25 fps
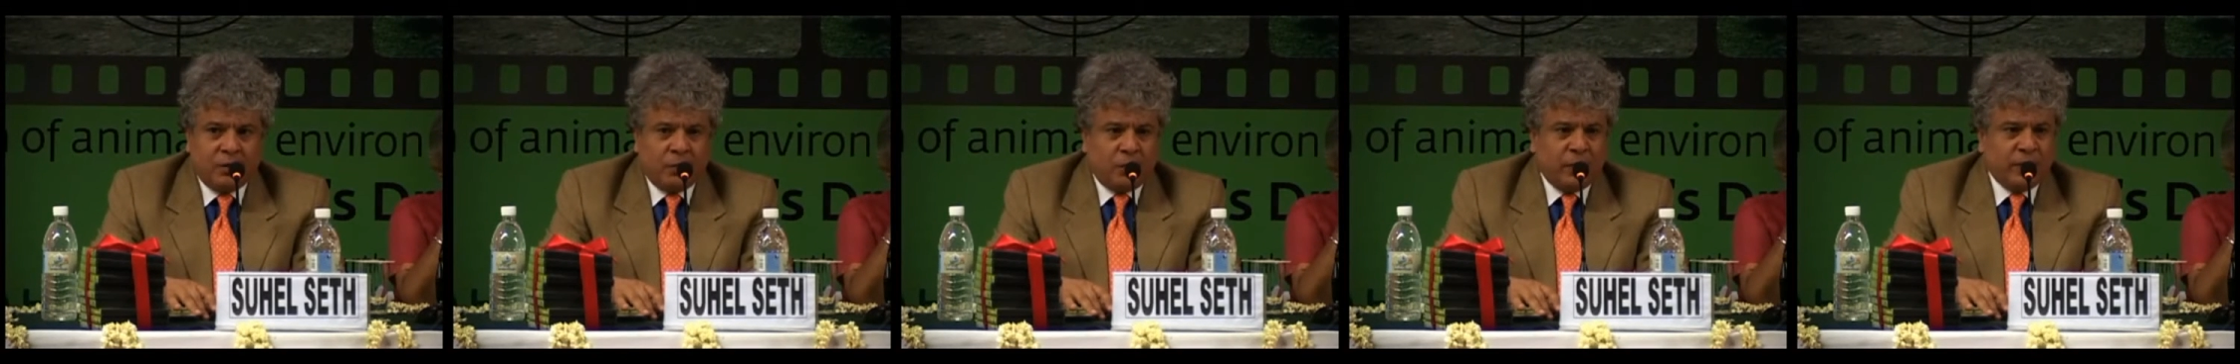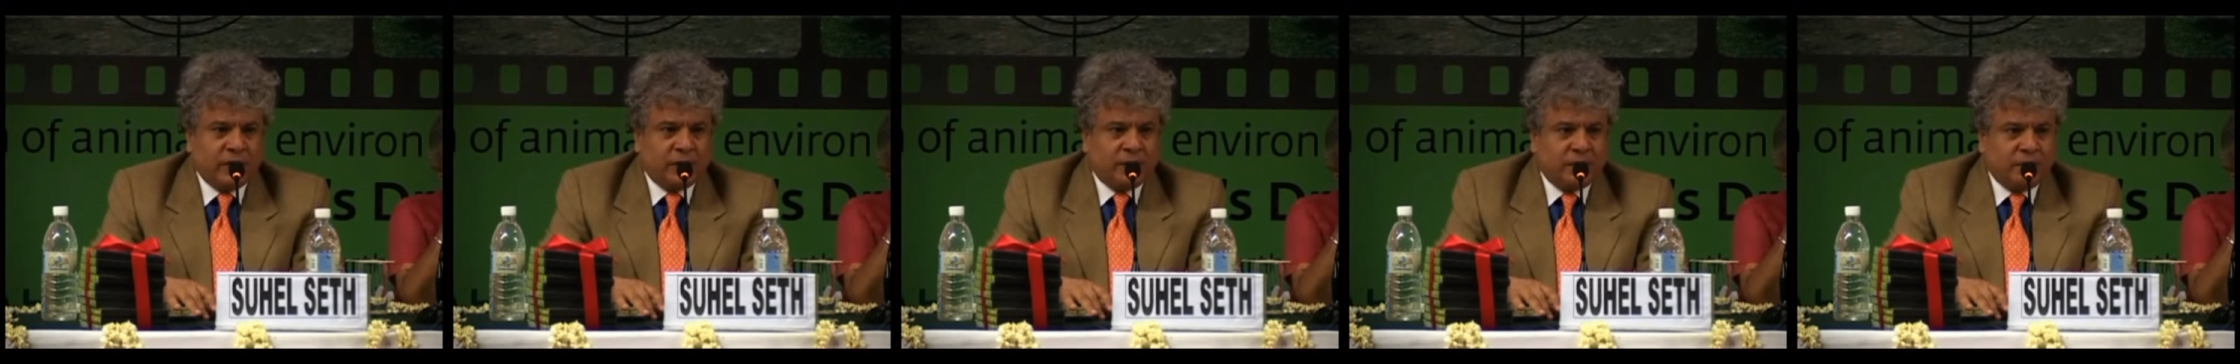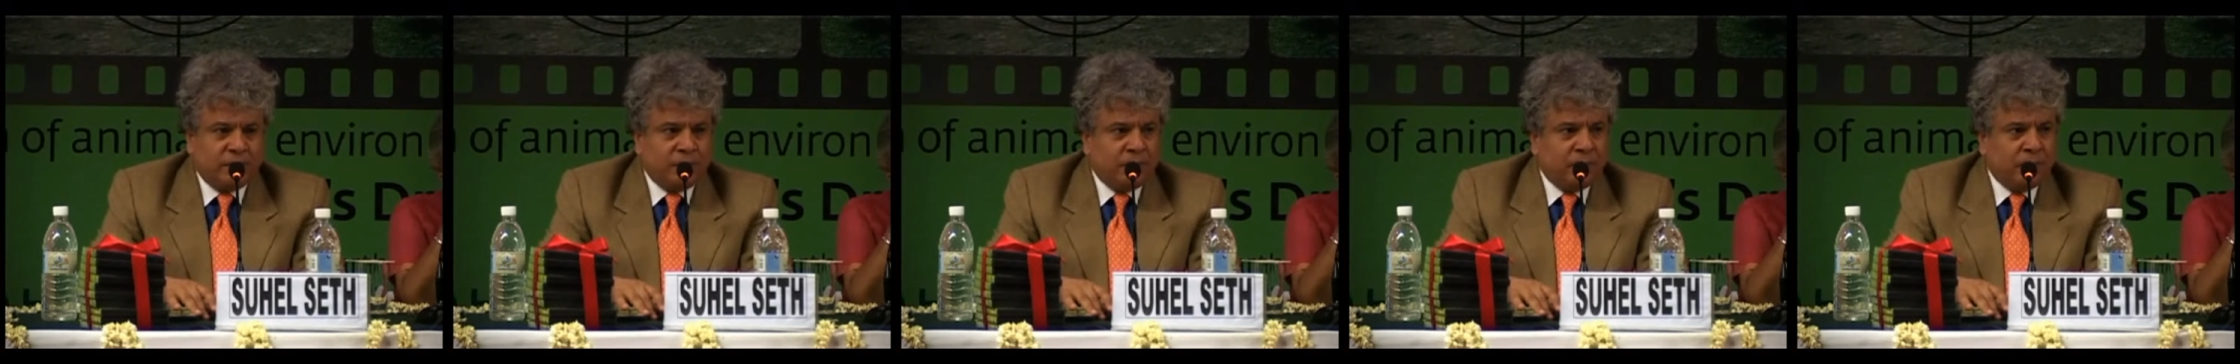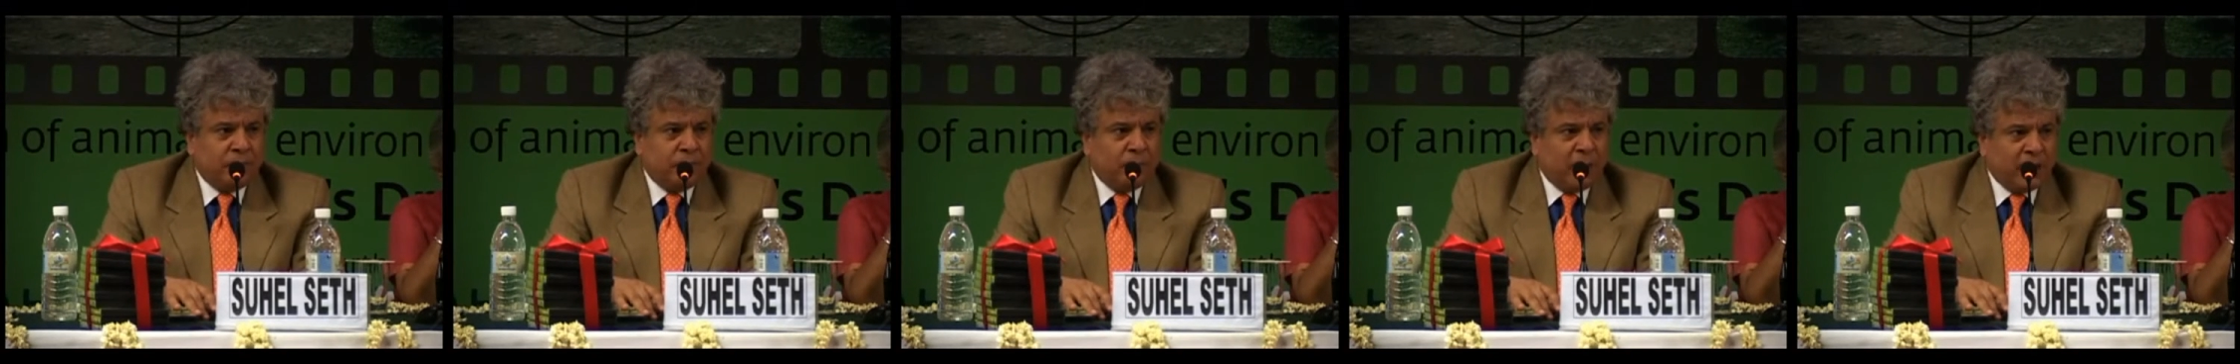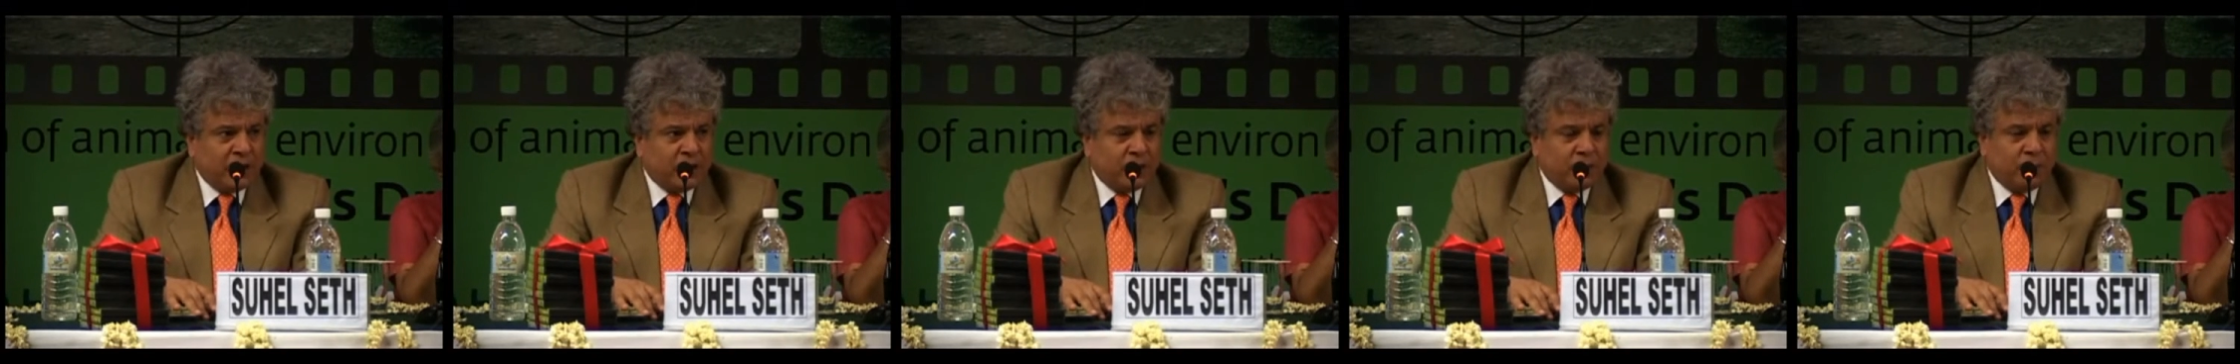with
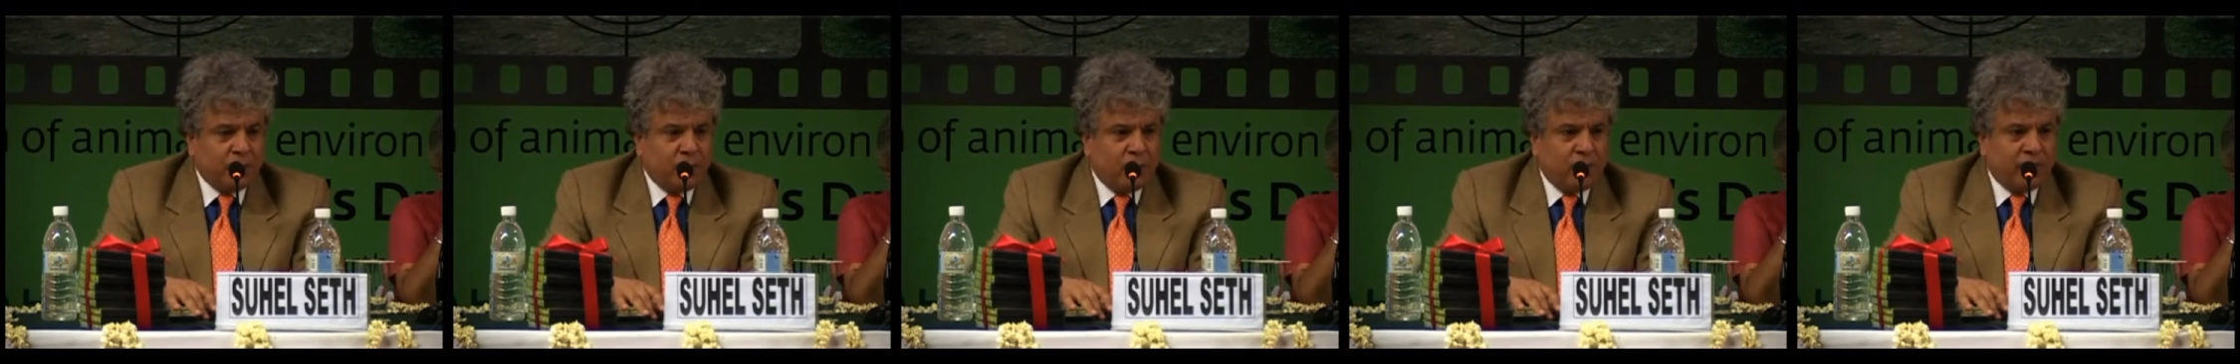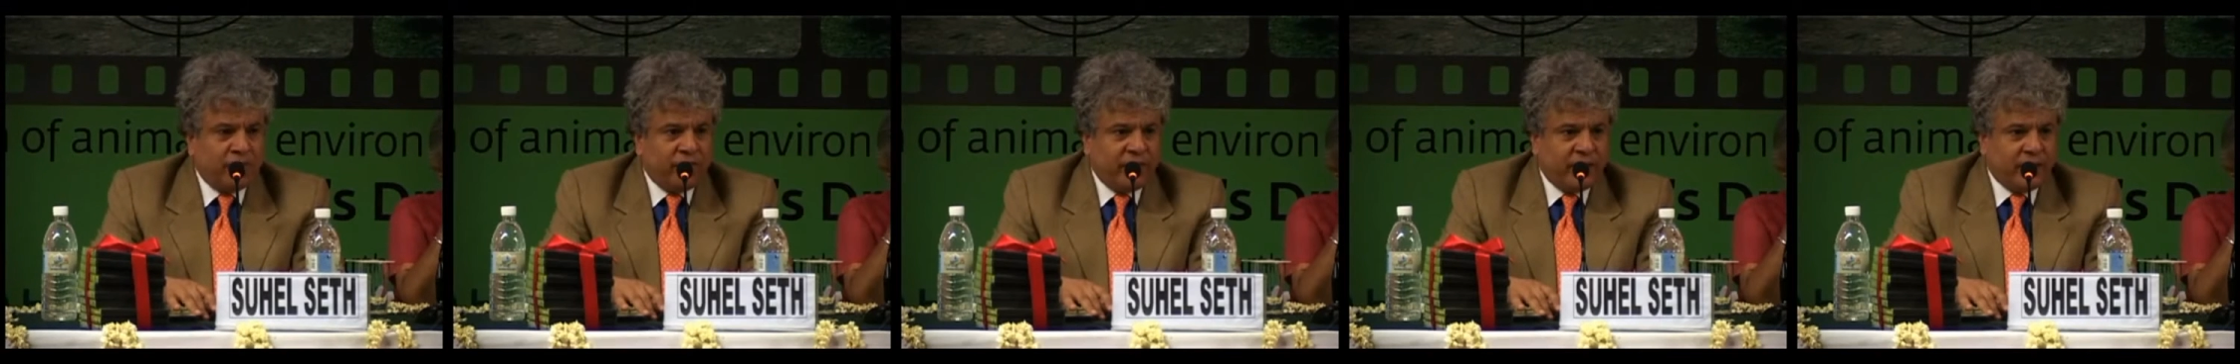much more